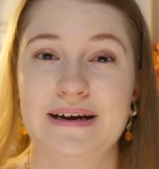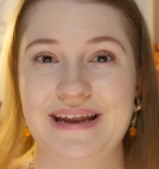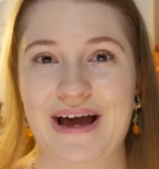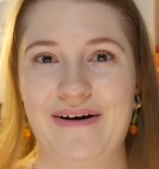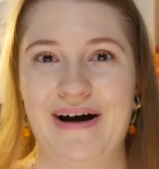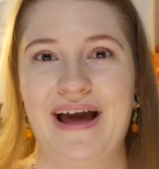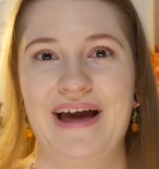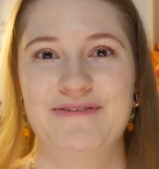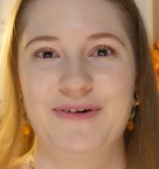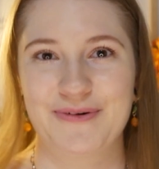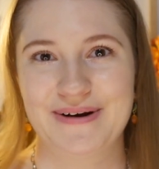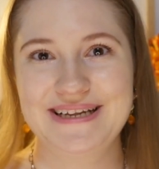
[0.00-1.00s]
Now I
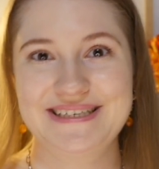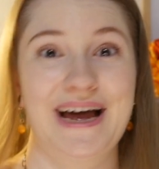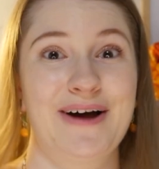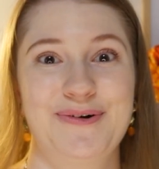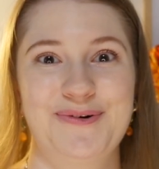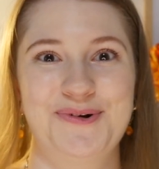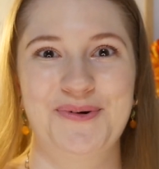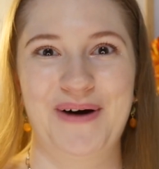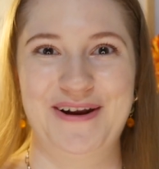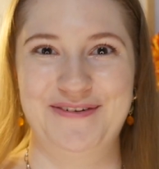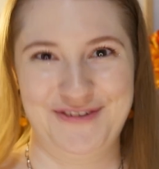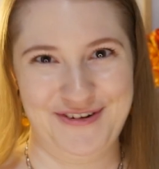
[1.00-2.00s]
have already tackled
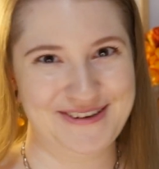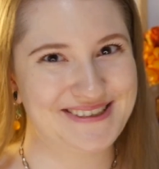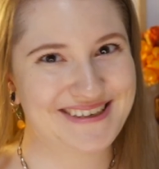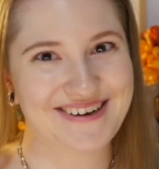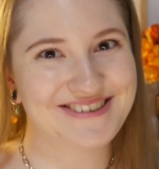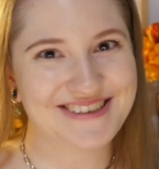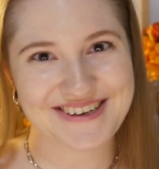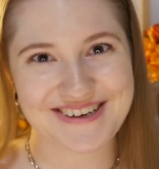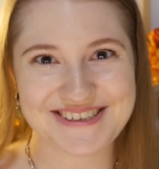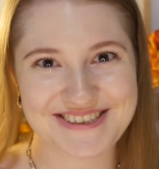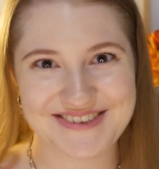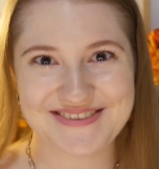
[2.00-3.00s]
quite a few nostalgic
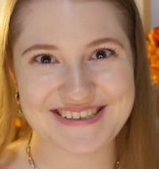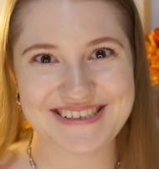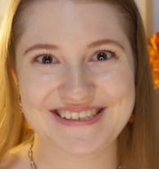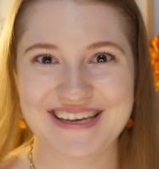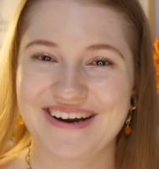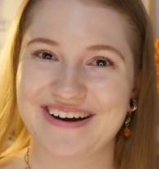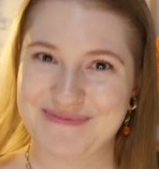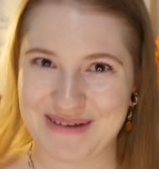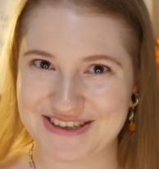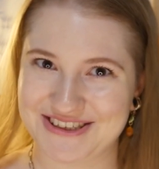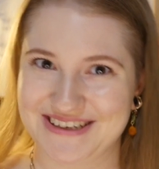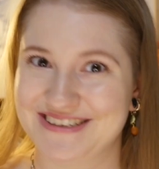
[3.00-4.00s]
costumes this year. I
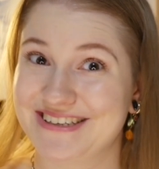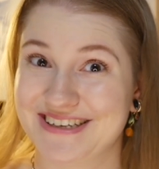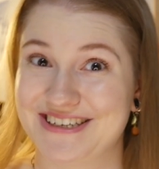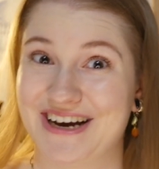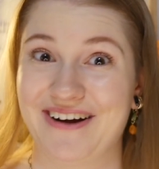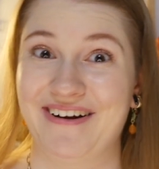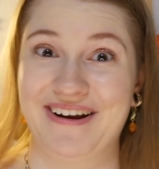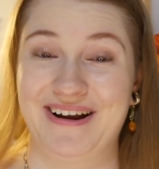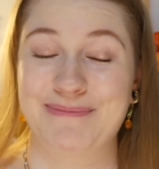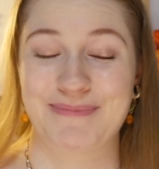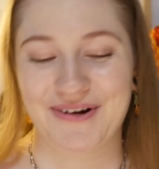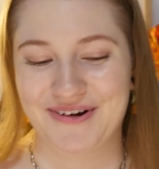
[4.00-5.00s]
mentioned Katara and
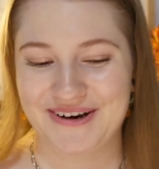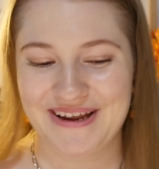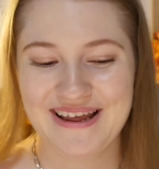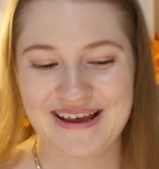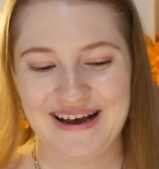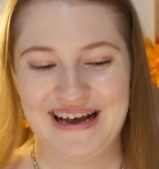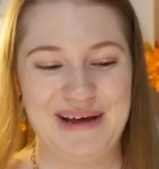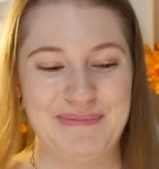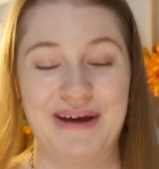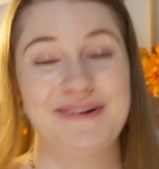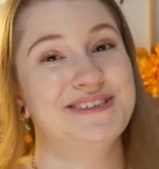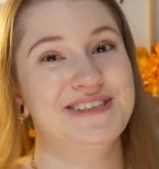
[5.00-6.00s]
Umbreon. Um,
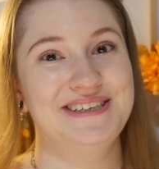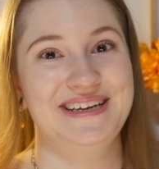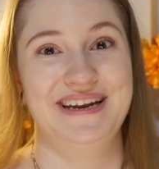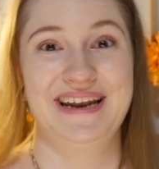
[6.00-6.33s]
I also did